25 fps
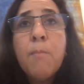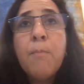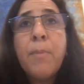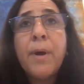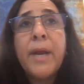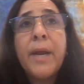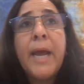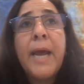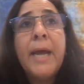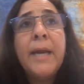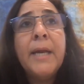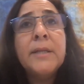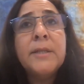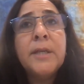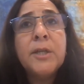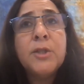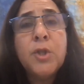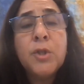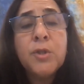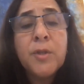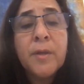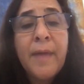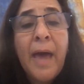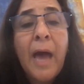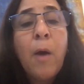But in
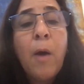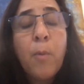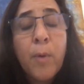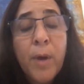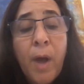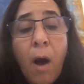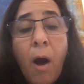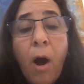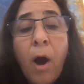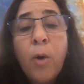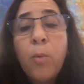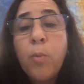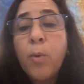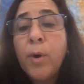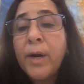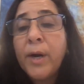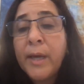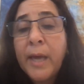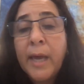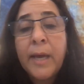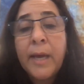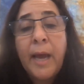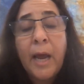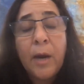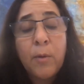addition to that, we are
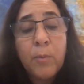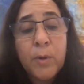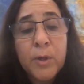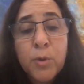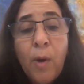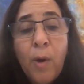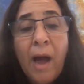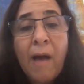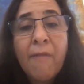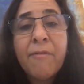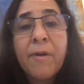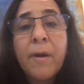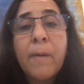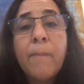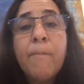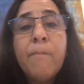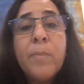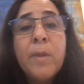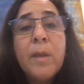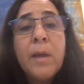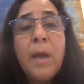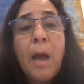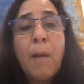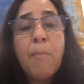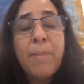working and we do have a
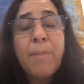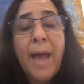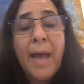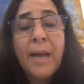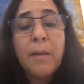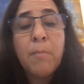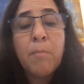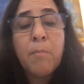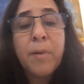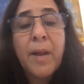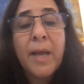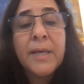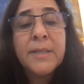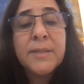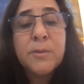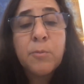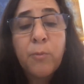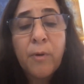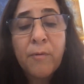plan in place.